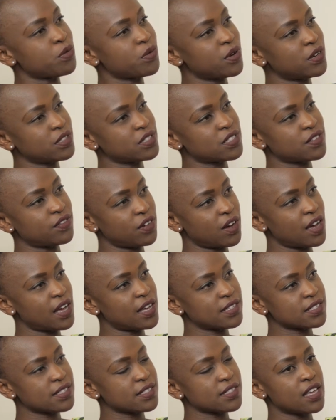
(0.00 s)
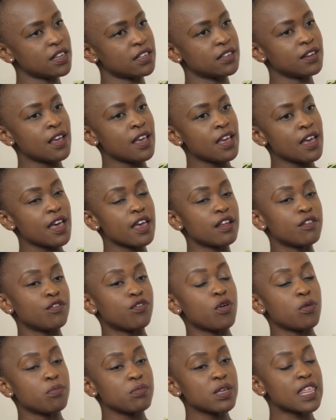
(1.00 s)
worlds for us. And
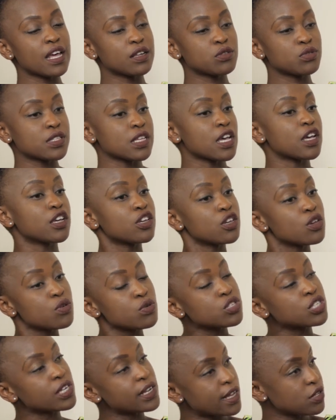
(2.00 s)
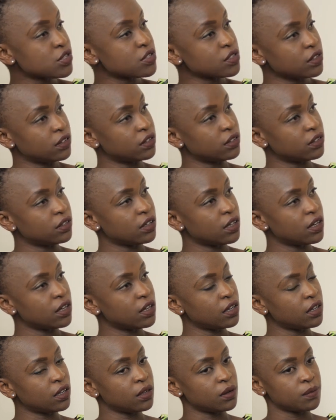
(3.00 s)
for me, that was a huge lesson
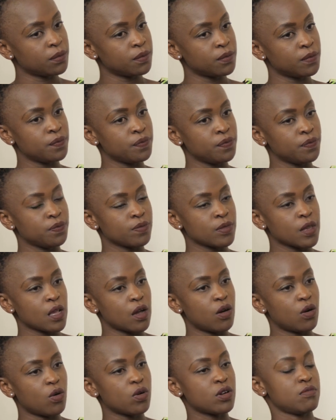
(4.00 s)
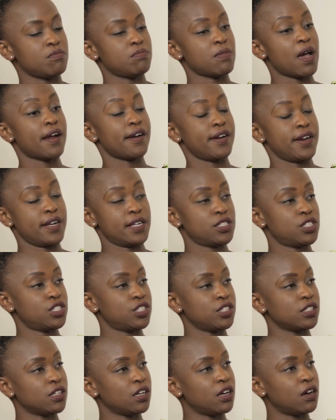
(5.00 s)
on marriage,